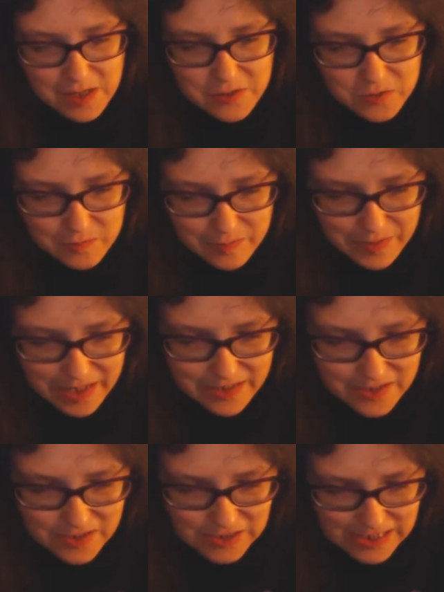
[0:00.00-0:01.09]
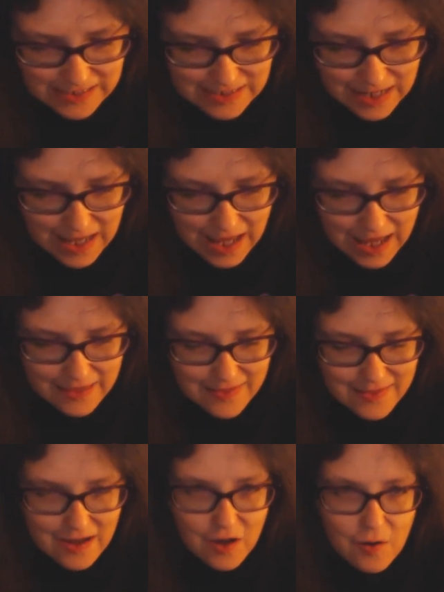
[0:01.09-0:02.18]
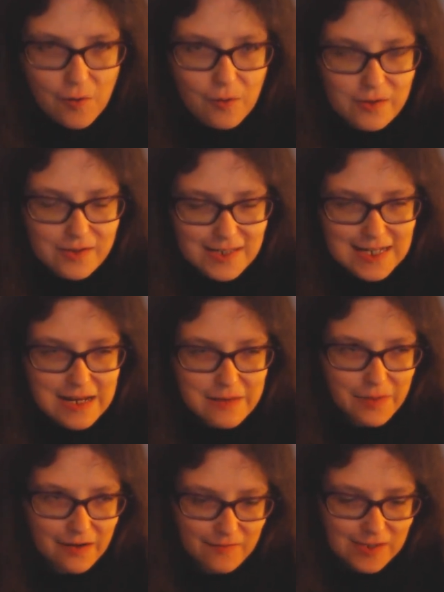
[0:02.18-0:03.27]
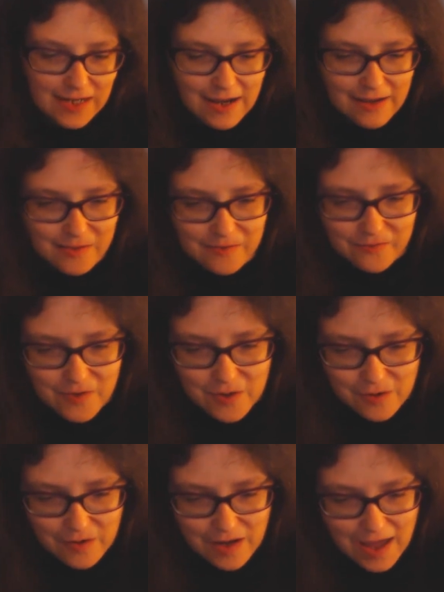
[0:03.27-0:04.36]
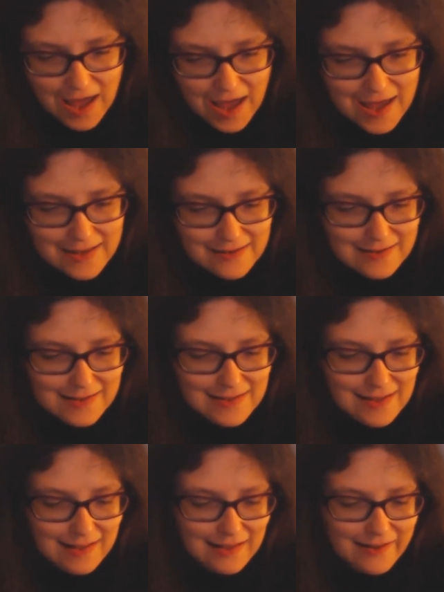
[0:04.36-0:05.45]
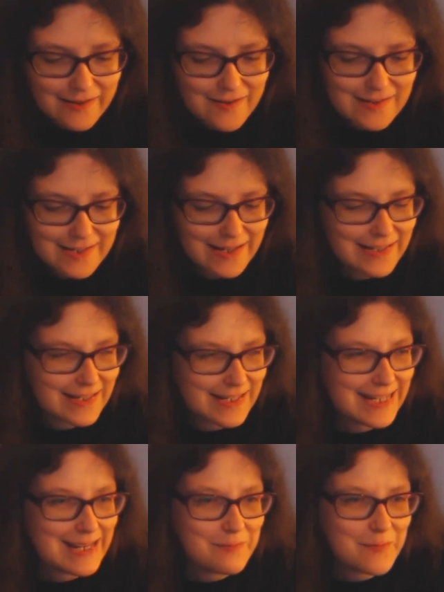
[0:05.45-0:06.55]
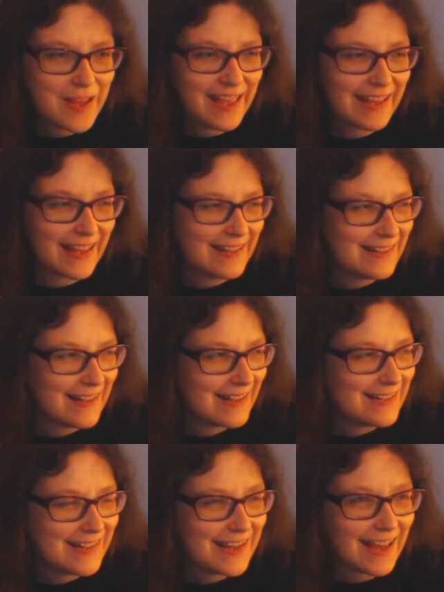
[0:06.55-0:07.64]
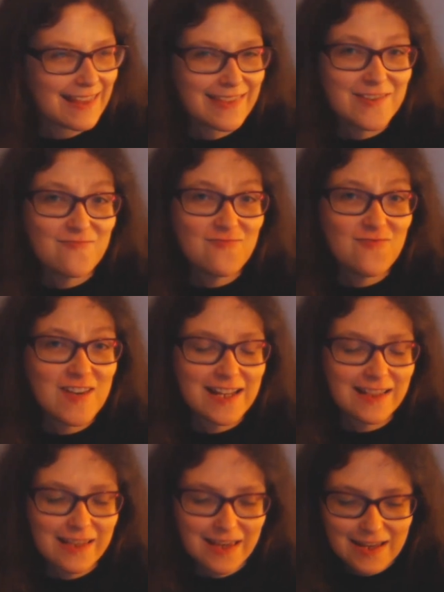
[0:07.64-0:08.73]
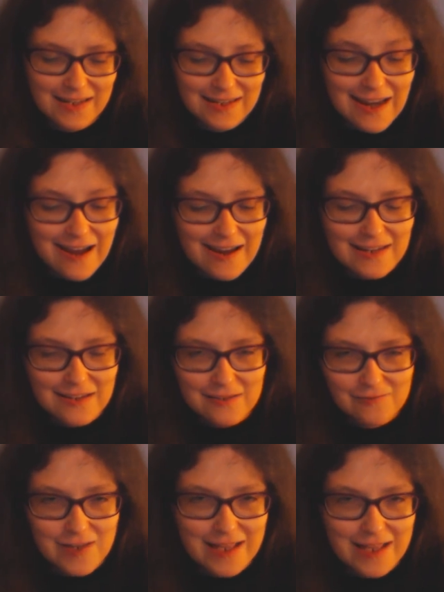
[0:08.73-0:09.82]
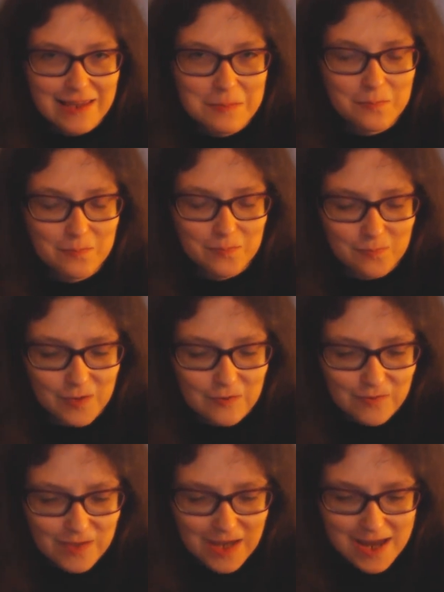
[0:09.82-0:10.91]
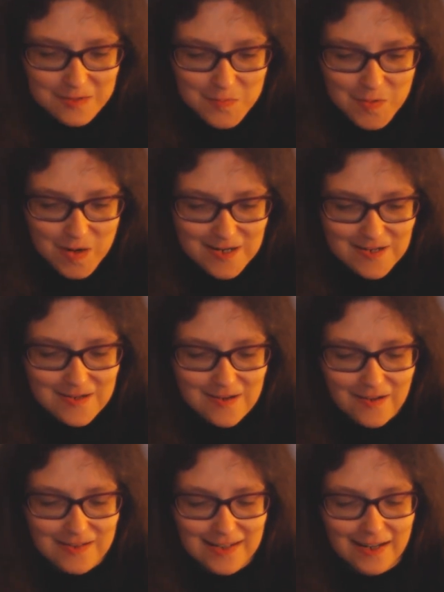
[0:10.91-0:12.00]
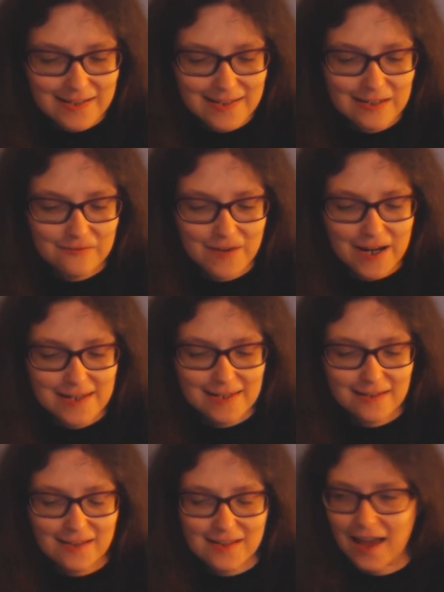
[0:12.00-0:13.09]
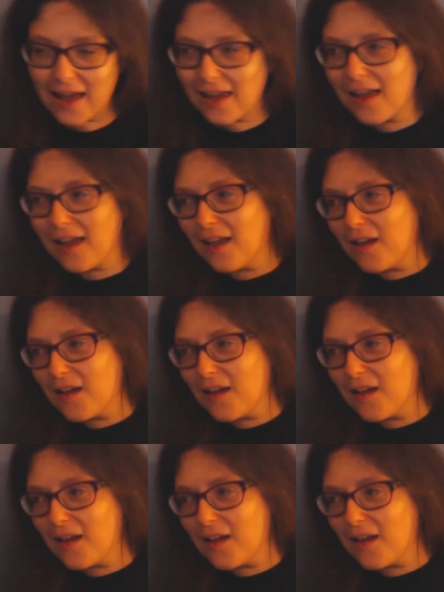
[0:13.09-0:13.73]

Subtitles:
blows up the bandages, and all the team have to lie on the floor, and the doctor says teamwork, and then there's really nice, really lovely expression on Yaz's face. It's like,